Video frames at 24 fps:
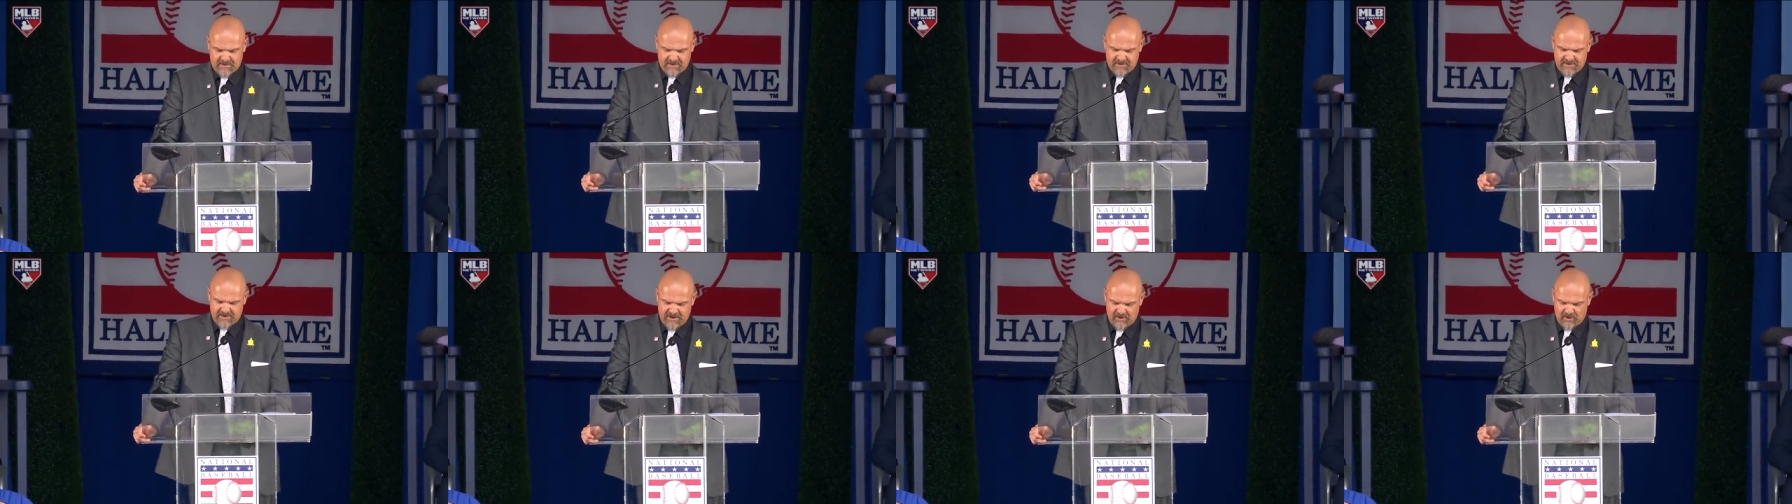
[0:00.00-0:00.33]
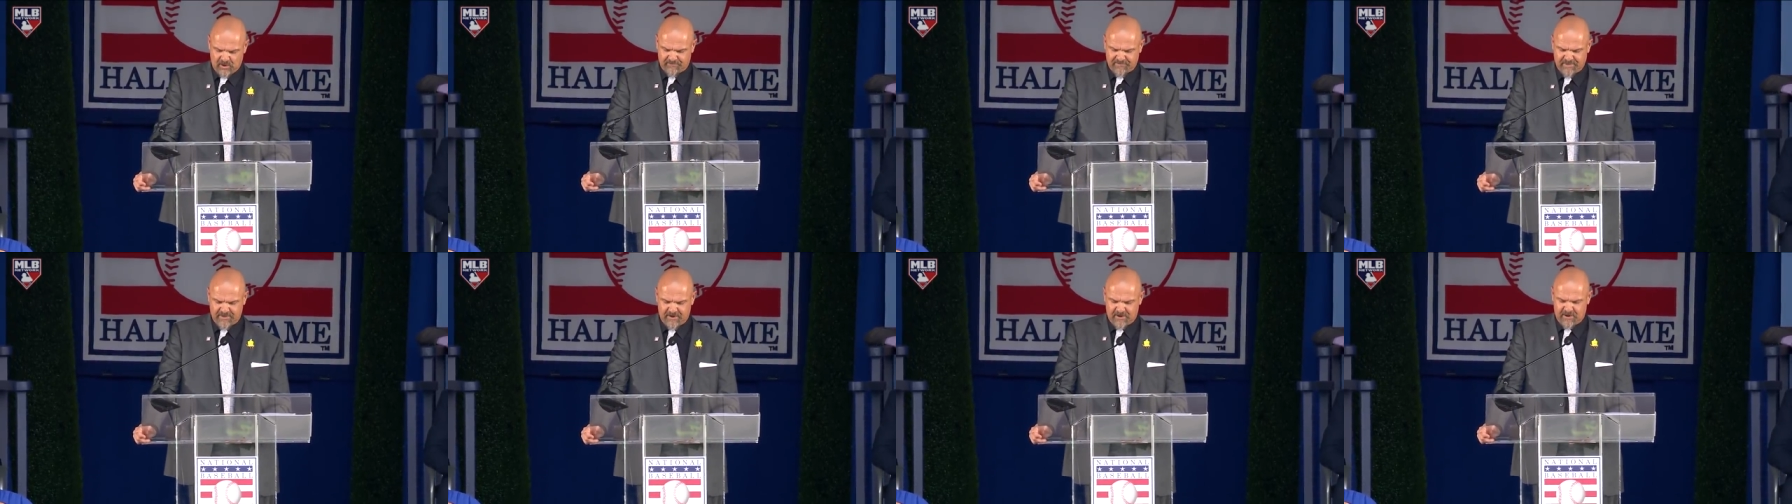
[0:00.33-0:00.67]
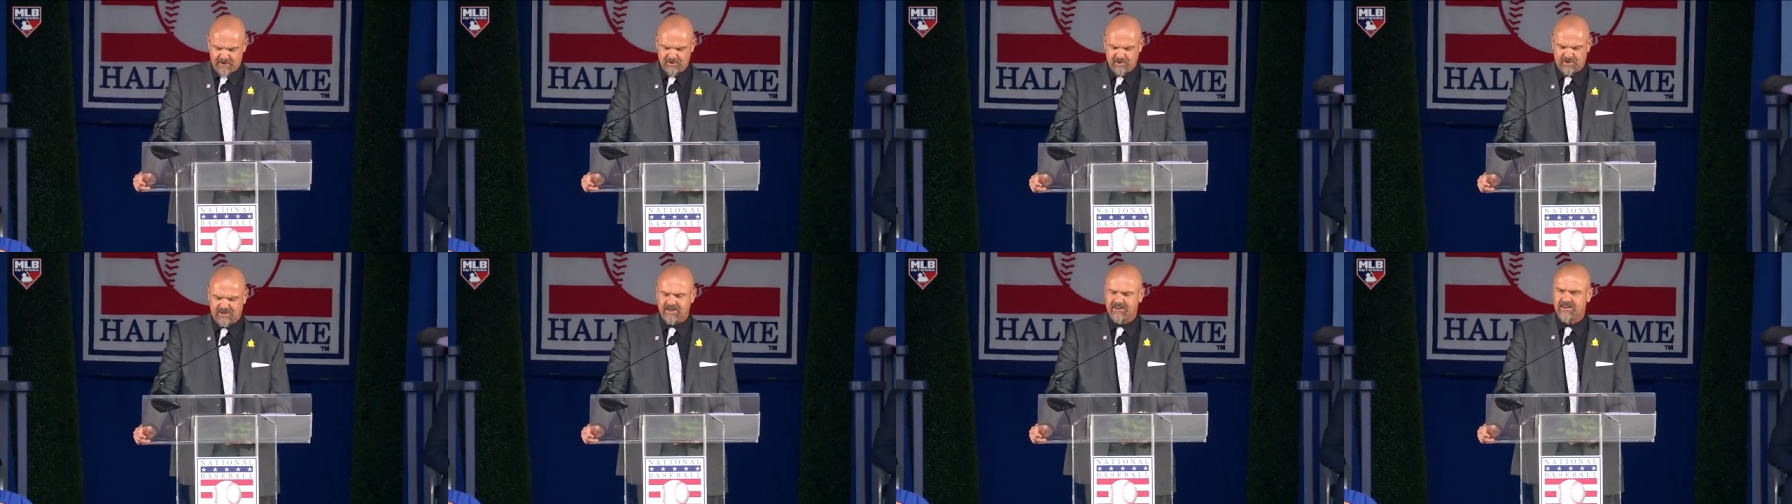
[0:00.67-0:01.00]
and I hope that
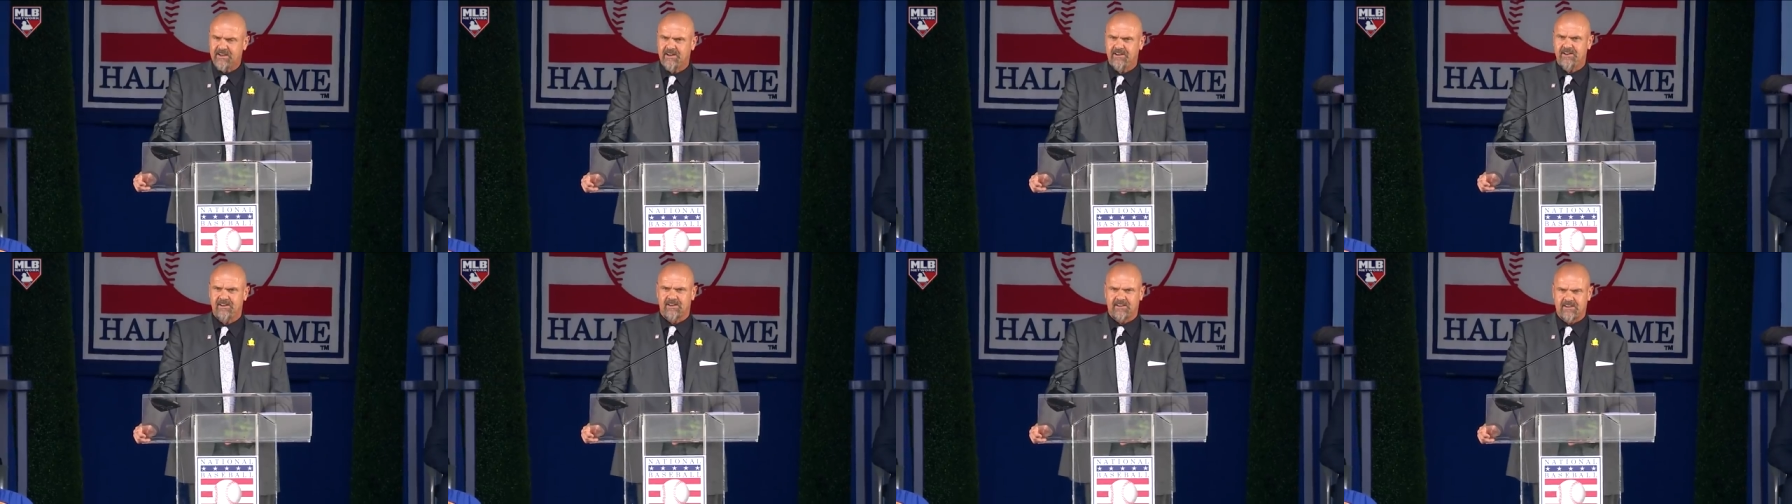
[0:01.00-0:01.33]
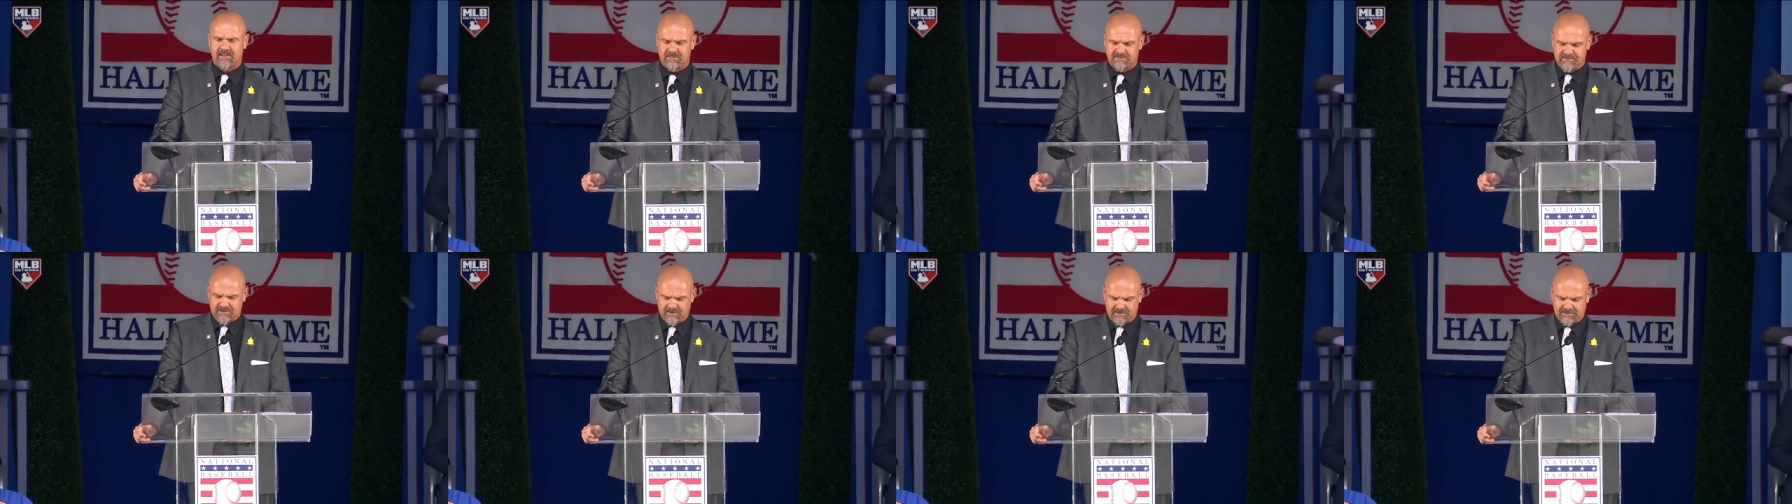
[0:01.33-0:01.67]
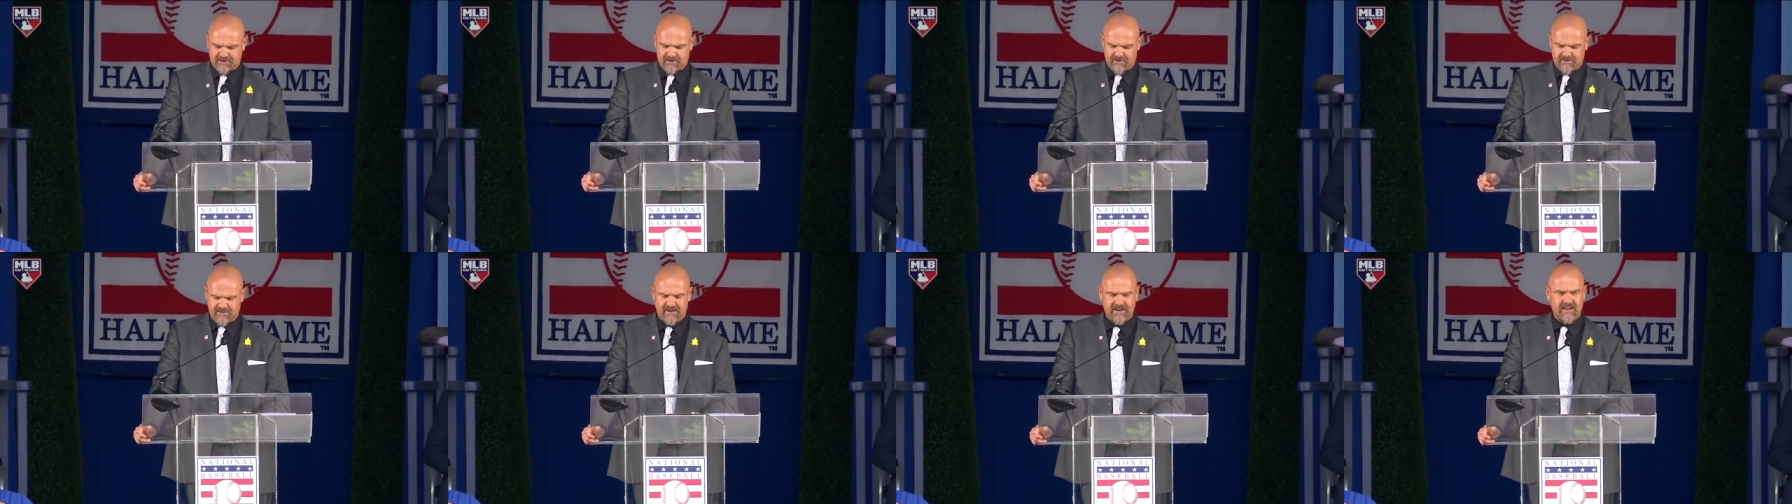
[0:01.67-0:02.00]
all you Canadian kids out
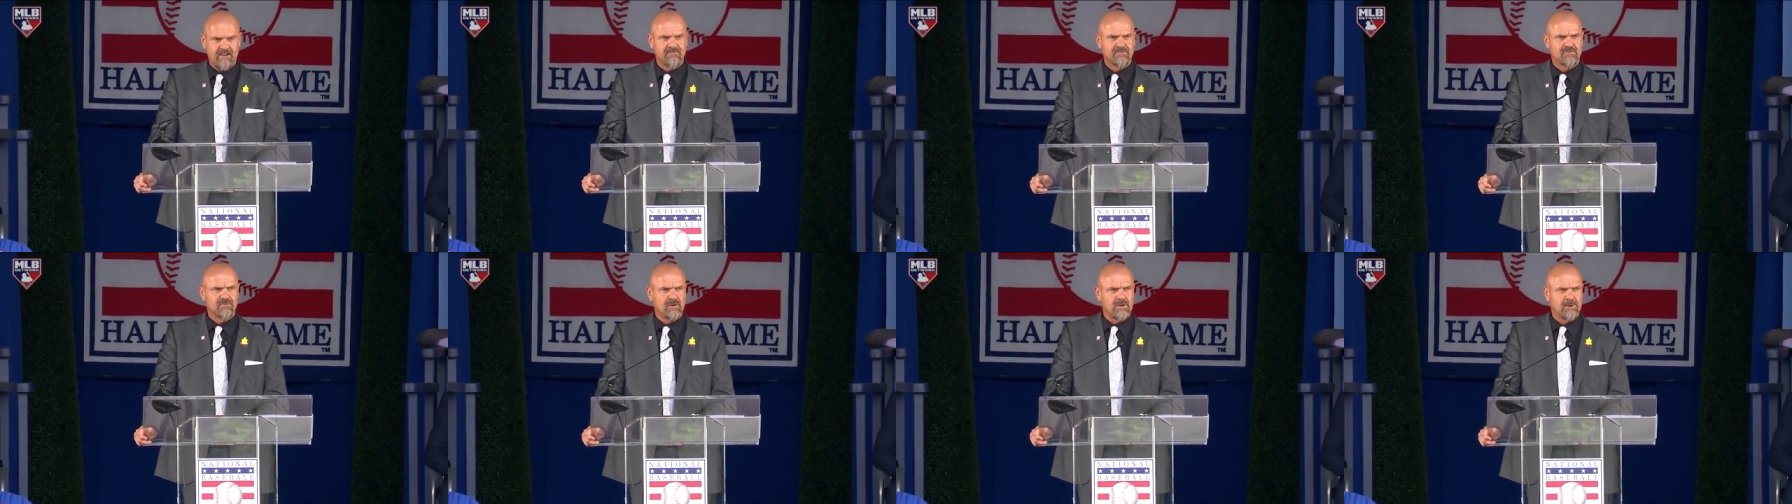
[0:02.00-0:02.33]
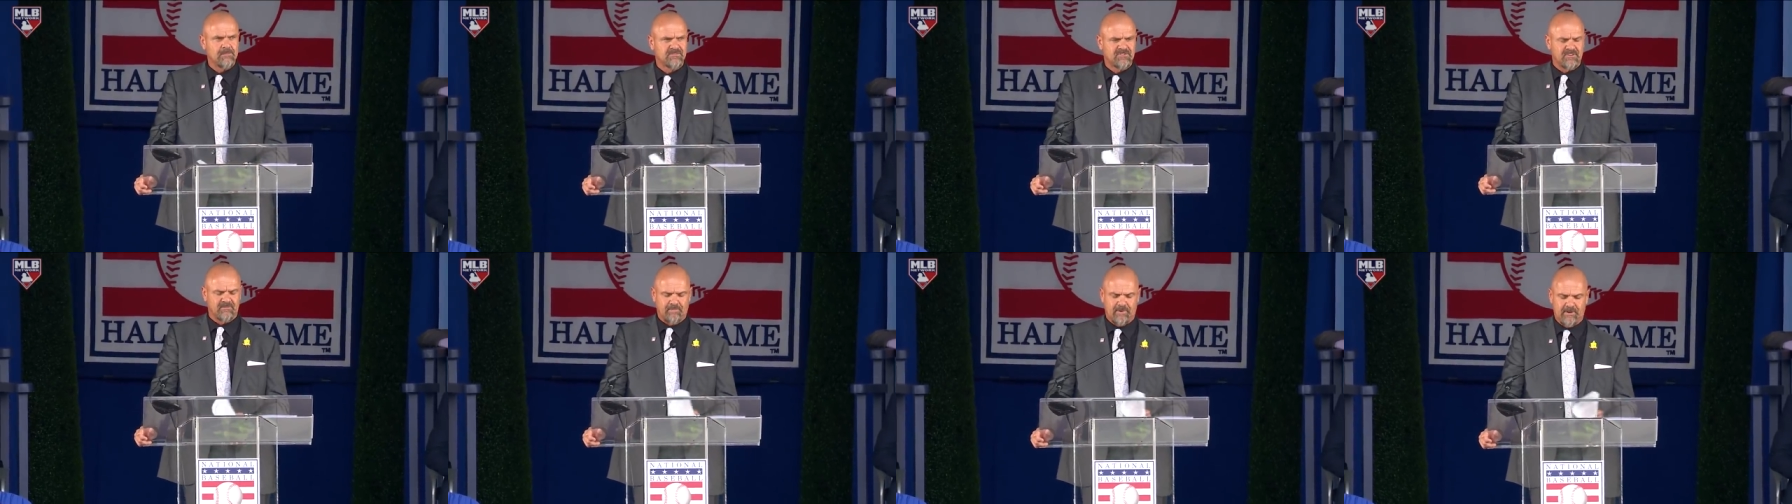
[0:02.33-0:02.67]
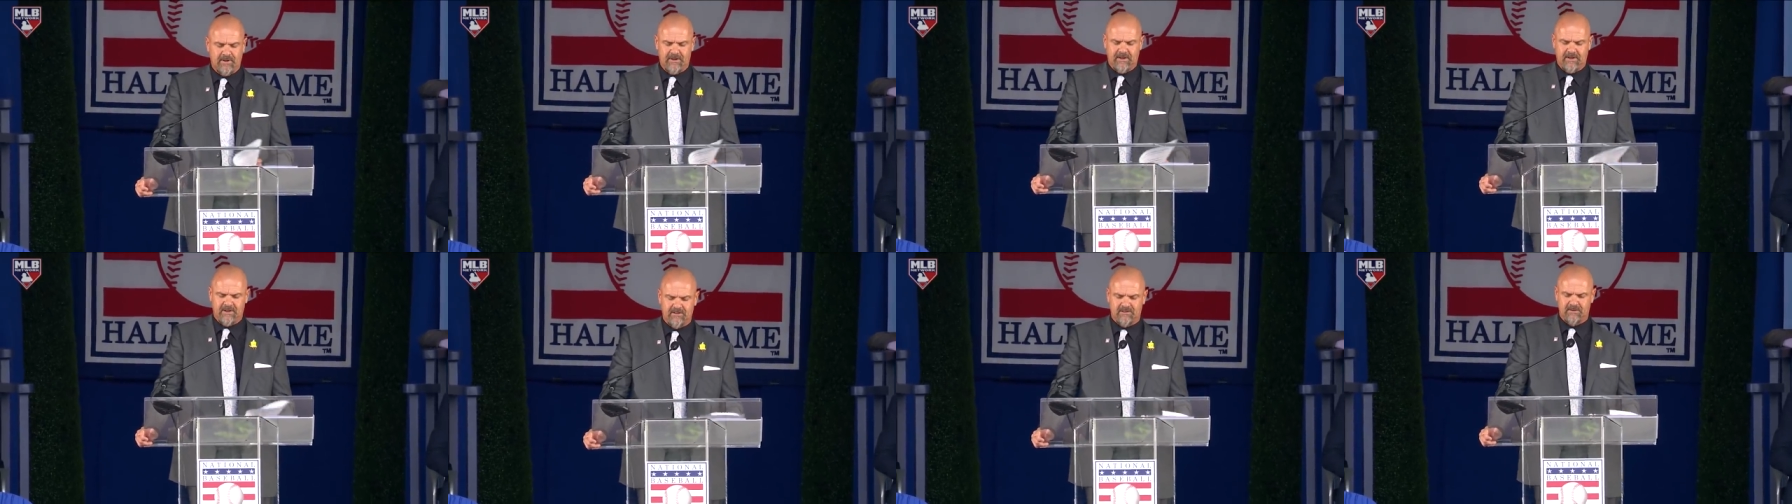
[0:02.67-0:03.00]
there that have dreams of playing